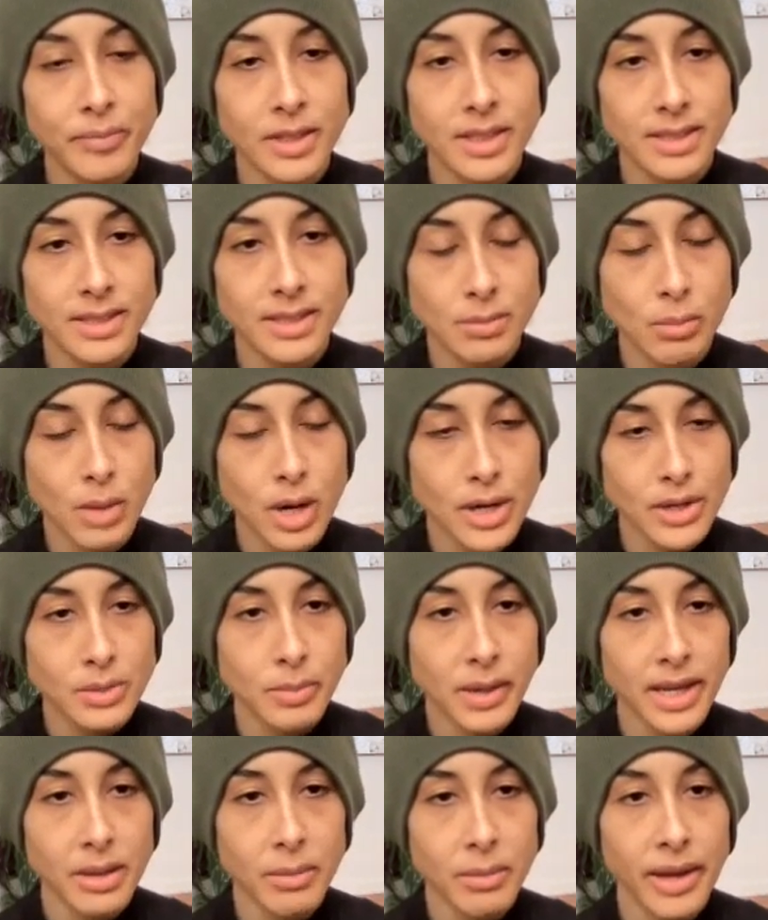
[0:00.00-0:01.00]
It's
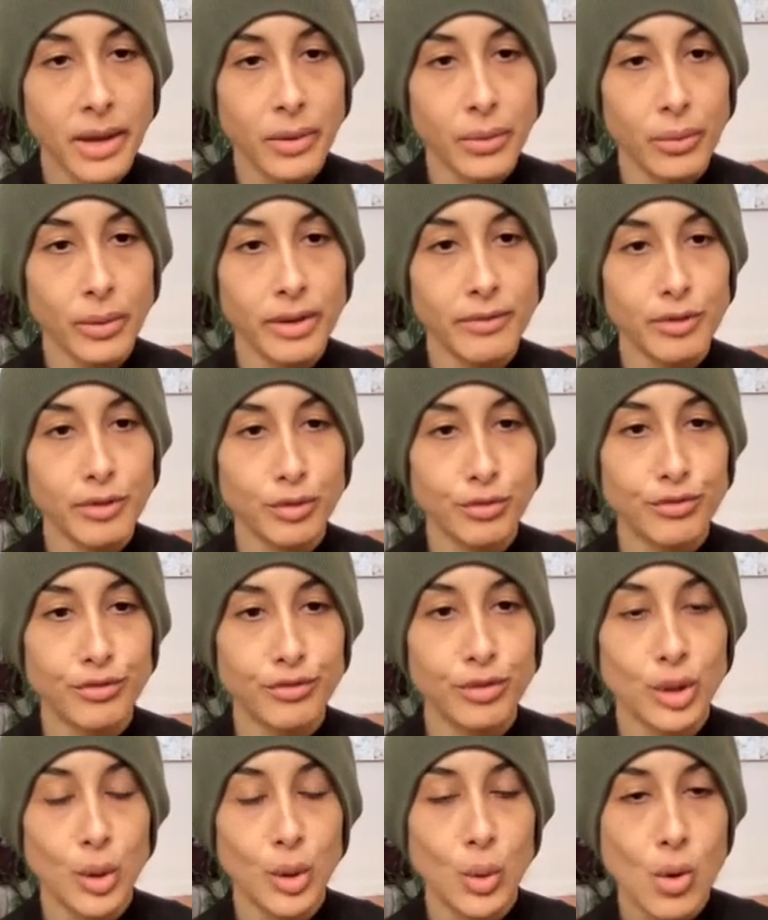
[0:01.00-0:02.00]
marked by the boundary of the
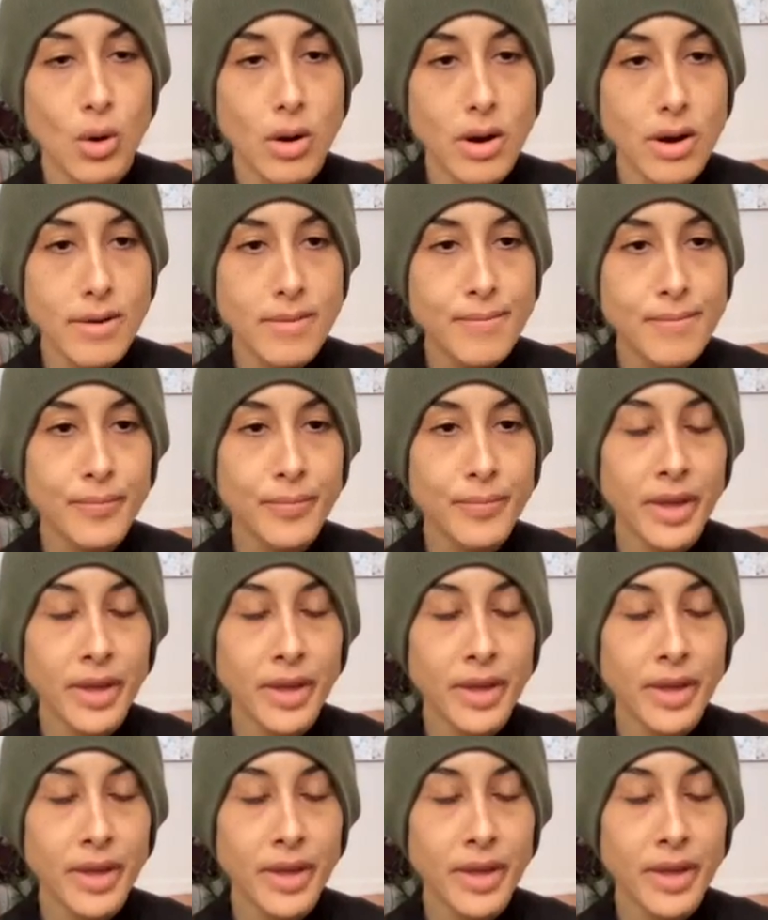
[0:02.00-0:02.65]
floor.